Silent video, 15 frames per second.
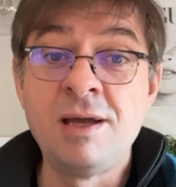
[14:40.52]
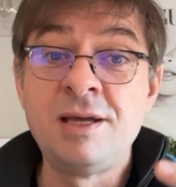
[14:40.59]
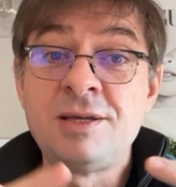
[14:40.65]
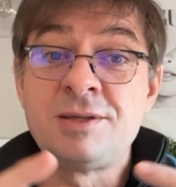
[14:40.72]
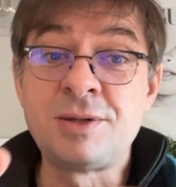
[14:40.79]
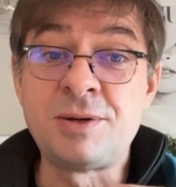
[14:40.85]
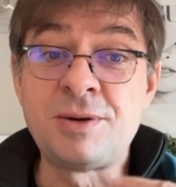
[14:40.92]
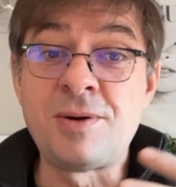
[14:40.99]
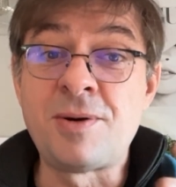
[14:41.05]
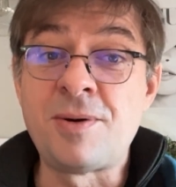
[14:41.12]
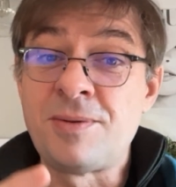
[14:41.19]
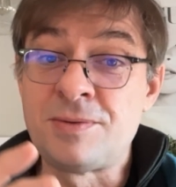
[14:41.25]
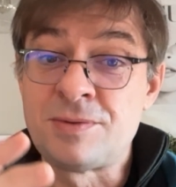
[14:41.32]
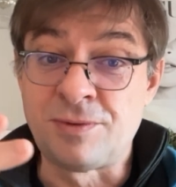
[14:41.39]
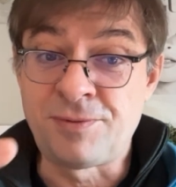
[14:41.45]

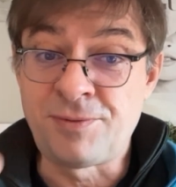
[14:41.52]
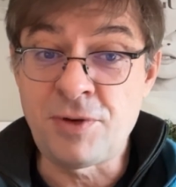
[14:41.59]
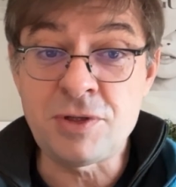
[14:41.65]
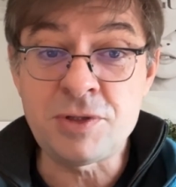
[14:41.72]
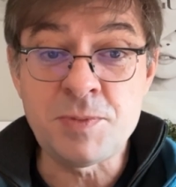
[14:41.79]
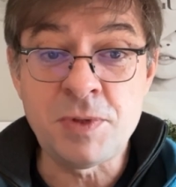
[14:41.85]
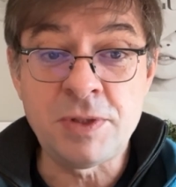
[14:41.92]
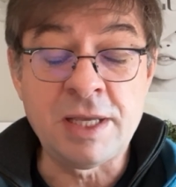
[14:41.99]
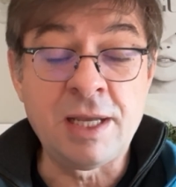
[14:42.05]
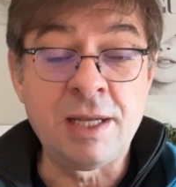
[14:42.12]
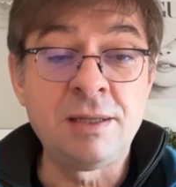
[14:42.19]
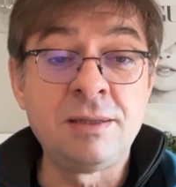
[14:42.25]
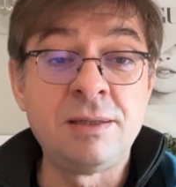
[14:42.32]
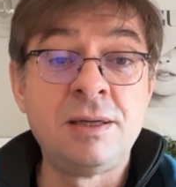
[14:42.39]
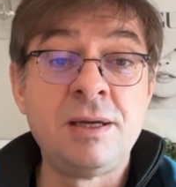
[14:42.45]
So the first
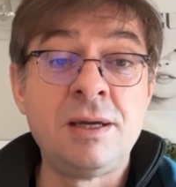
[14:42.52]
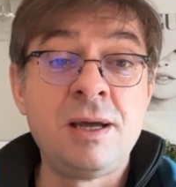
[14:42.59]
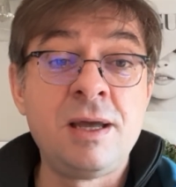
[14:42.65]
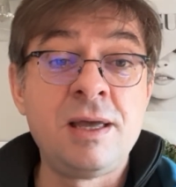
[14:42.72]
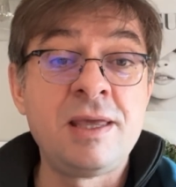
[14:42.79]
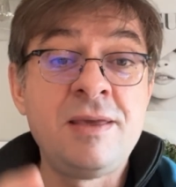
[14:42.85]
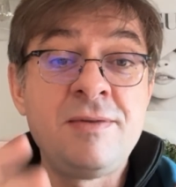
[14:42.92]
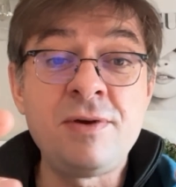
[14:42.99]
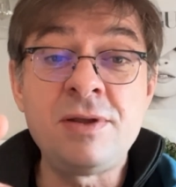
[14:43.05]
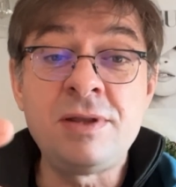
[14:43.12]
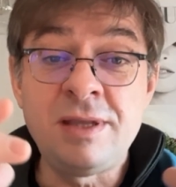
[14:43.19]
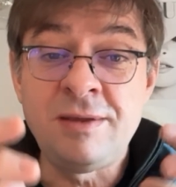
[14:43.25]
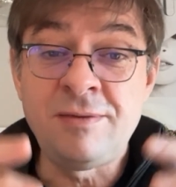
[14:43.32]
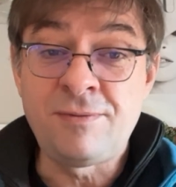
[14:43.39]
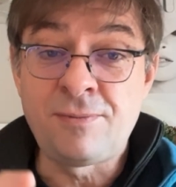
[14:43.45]
model, even
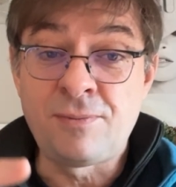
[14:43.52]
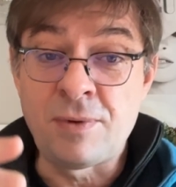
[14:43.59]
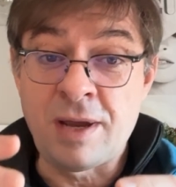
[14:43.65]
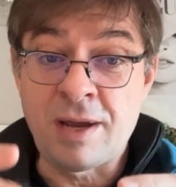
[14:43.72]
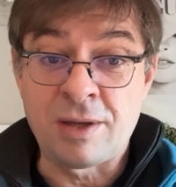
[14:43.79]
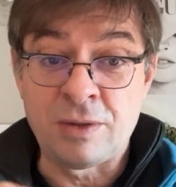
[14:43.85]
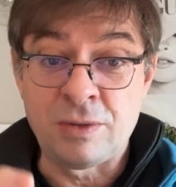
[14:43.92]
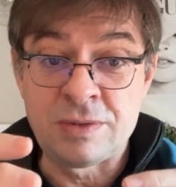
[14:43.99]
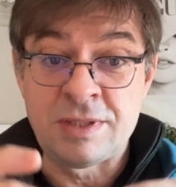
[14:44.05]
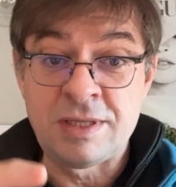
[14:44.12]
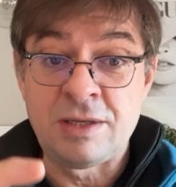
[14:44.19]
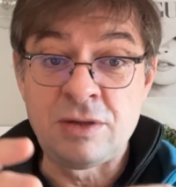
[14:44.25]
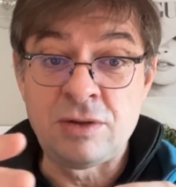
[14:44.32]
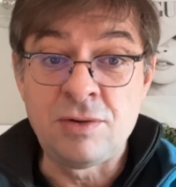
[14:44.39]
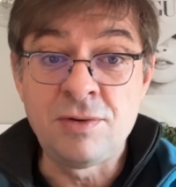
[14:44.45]
if we are
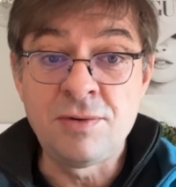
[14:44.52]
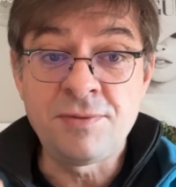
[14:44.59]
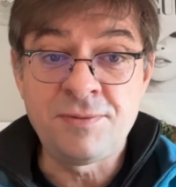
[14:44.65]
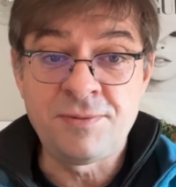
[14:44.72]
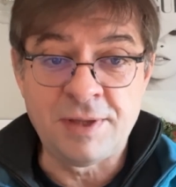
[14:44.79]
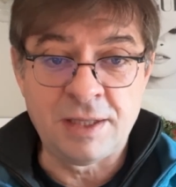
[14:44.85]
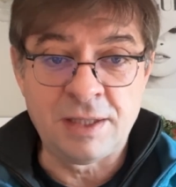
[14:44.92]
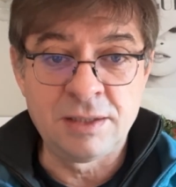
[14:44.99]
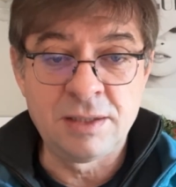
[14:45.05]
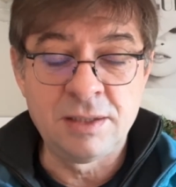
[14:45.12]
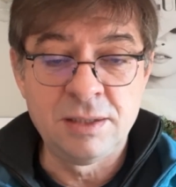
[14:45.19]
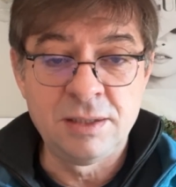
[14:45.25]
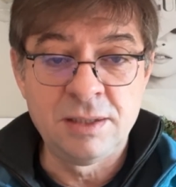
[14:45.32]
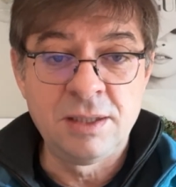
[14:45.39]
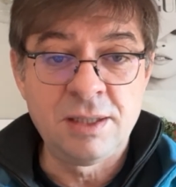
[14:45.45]
using your field
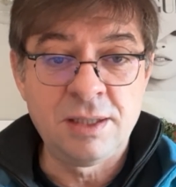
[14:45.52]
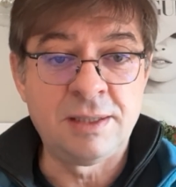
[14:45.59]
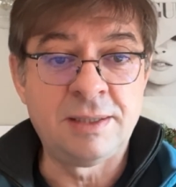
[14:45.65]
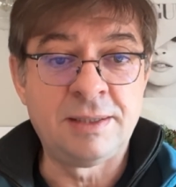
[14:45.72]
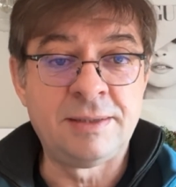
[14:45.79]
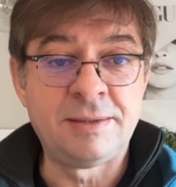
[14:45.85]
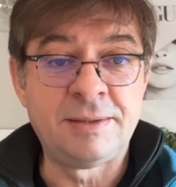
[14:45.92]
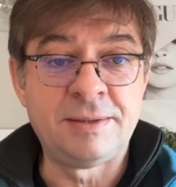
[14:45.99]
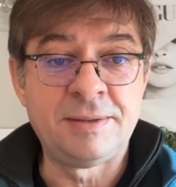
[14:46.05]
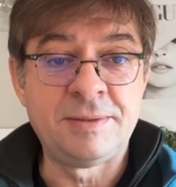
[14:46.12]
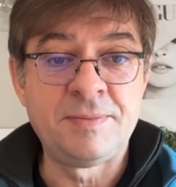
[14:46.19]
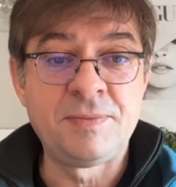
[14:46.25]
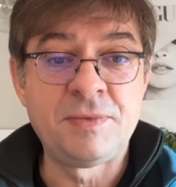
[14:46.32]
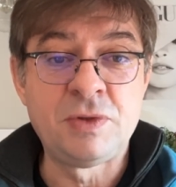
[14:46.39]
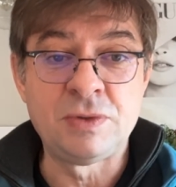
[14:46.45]

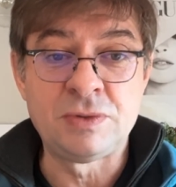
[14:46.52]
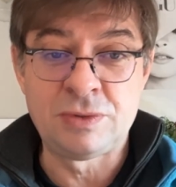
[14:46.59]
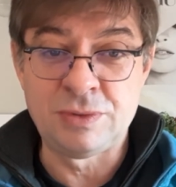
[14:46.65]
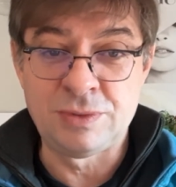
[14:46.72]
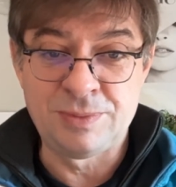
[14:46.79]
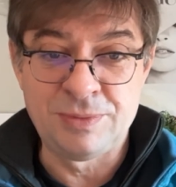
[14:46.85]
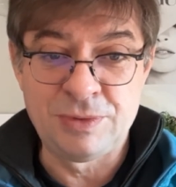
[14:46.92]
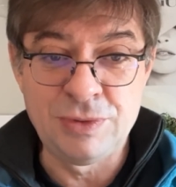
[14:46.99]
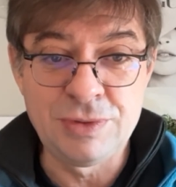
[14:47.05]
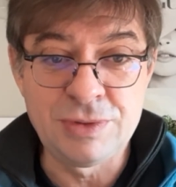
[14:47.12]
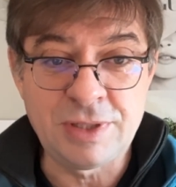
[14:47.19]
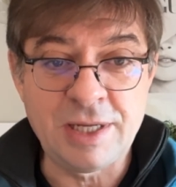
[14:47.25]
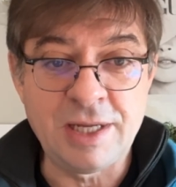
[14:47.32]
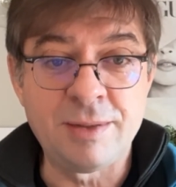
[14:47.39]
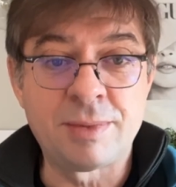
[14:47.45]
to do the
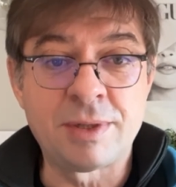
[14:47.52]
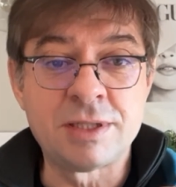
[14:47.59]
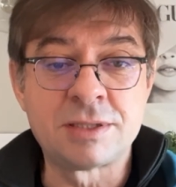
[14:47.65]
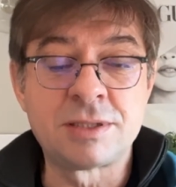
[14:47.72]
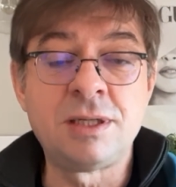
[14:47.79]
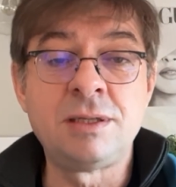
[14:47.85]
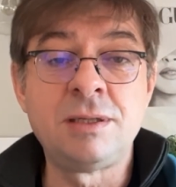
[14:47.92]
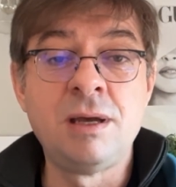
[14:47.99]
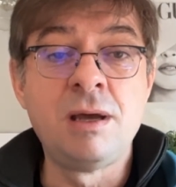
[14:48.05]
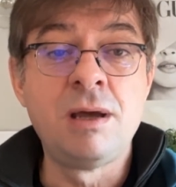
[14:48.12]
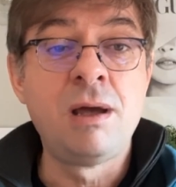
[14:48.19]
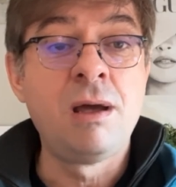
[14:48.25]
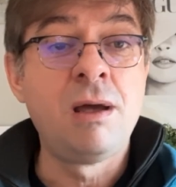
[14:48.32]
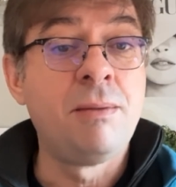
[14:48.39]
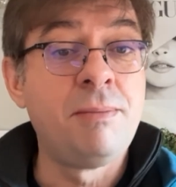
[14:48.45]
calibration,
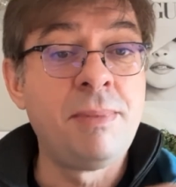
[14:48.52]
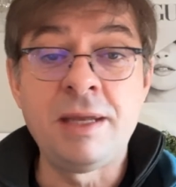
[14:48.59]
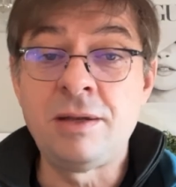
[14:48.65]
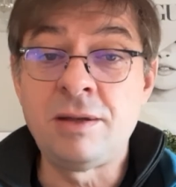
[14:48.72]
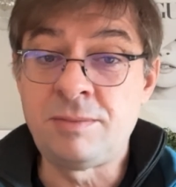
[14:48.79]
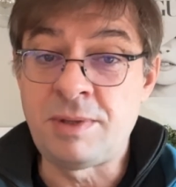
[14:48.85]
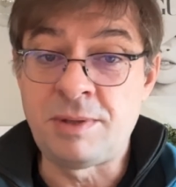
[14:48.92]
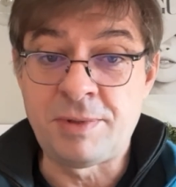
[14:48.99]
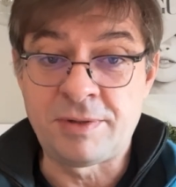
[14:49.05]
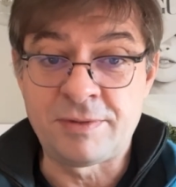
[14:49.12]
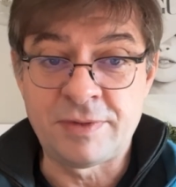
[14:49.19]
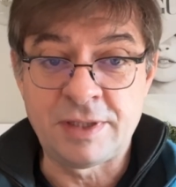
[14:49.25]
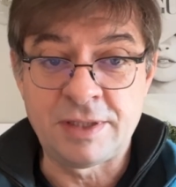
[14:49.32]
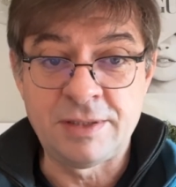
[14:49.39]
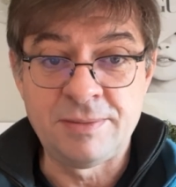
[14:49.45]
may not be
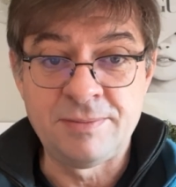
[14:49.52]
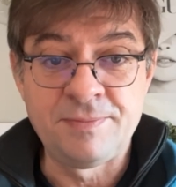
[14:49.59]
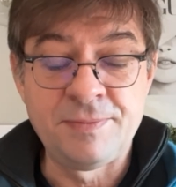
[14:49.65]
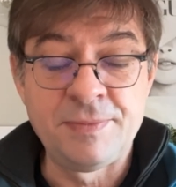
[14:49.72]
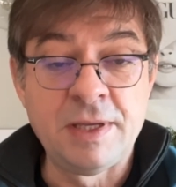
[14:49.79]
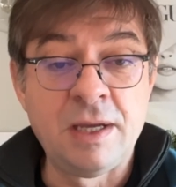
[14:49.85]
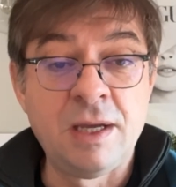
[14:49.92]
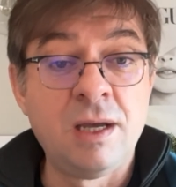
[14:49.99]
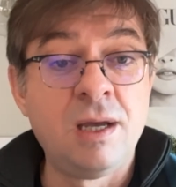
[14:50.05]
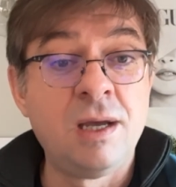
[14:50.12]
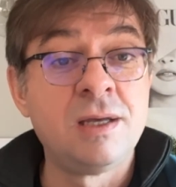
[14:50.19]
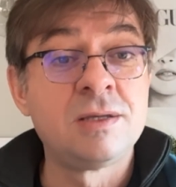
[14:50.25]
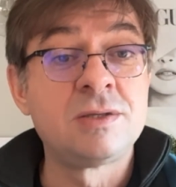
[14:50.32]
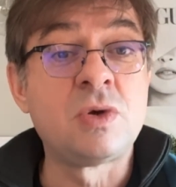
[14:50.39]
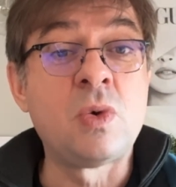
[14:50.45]
perfect.
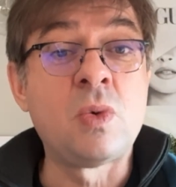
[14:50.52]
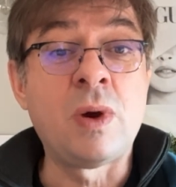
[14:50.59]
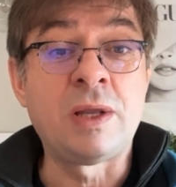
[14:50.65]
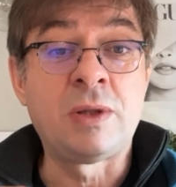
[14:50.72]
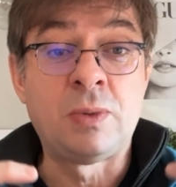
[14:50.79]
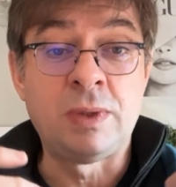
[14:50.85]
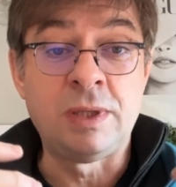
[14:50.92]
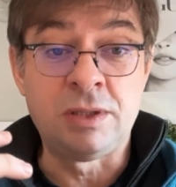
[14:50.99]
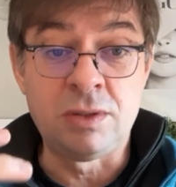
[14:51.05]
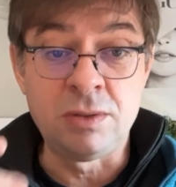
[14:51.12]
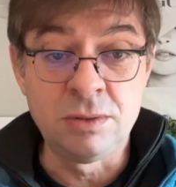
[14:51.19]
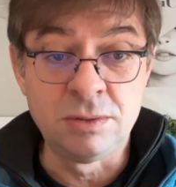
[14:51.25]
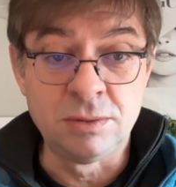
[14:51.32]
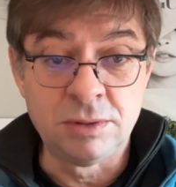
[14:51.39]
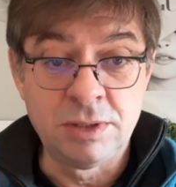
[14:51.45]
So what we
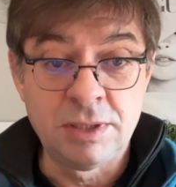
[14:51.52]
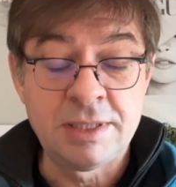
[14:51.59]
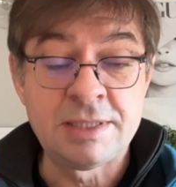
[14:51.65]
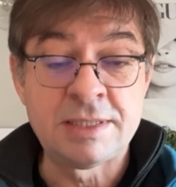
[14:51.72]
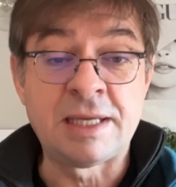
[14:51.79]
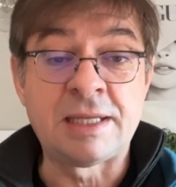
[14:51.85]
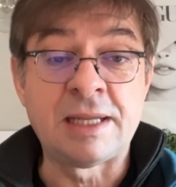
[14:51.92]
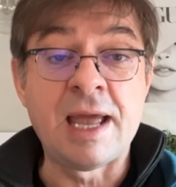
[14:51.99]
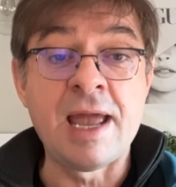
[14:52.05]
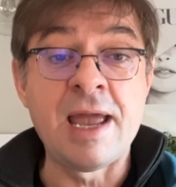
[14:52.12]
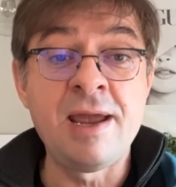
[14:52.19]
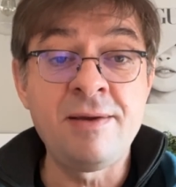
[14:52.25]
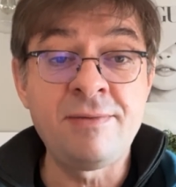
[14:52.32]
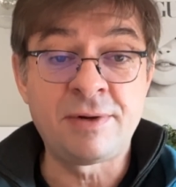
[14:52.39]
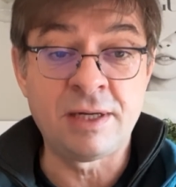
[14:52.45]
do is that
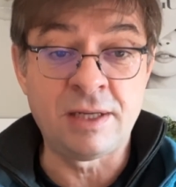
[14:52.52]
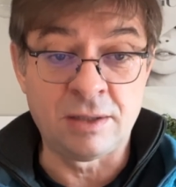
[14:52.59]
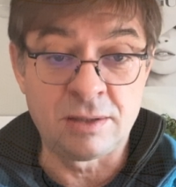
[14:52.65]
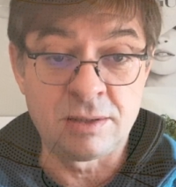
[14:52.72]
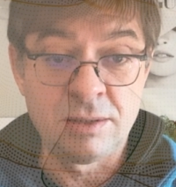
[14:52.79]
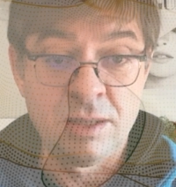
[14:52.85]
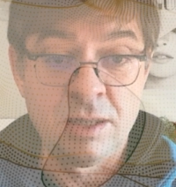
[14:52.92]
every year